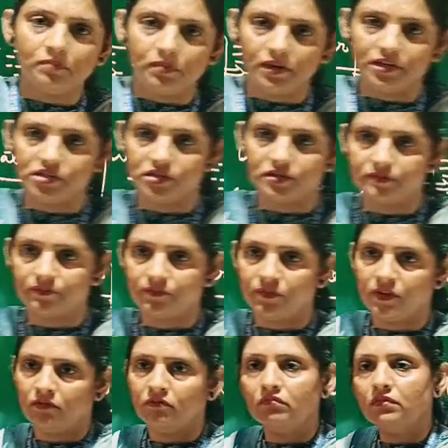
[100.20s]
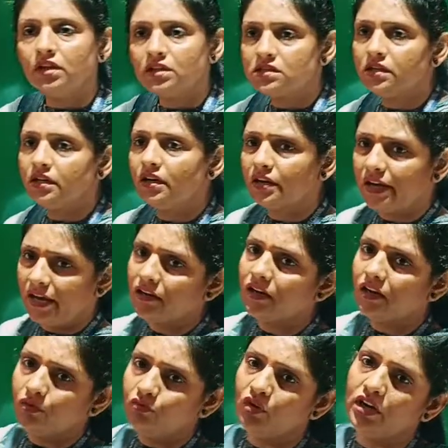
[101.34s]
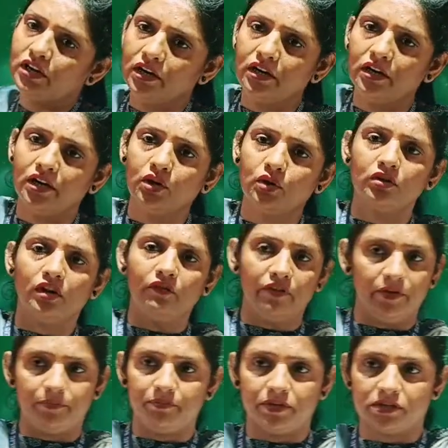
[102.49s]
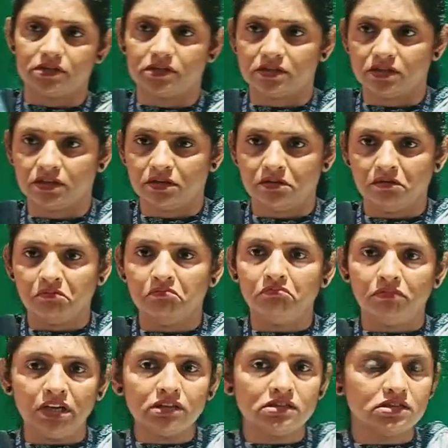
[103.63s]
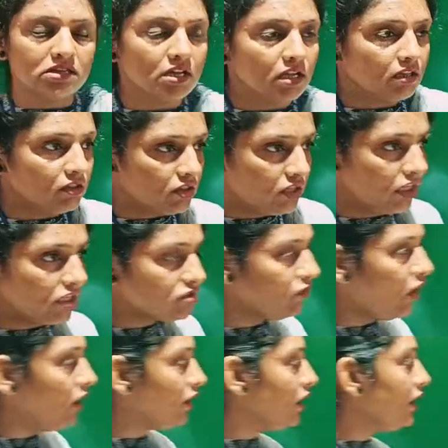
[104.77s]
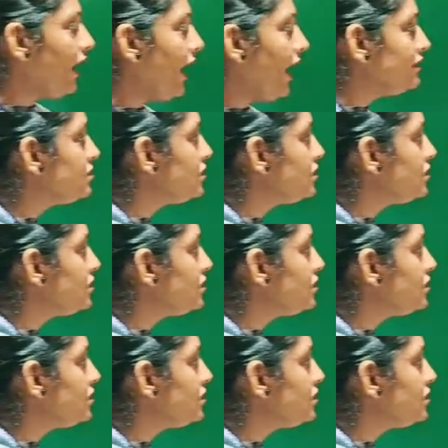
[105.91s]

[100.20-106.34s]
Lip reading: place. Means it can convert it into the vapors. Means this water had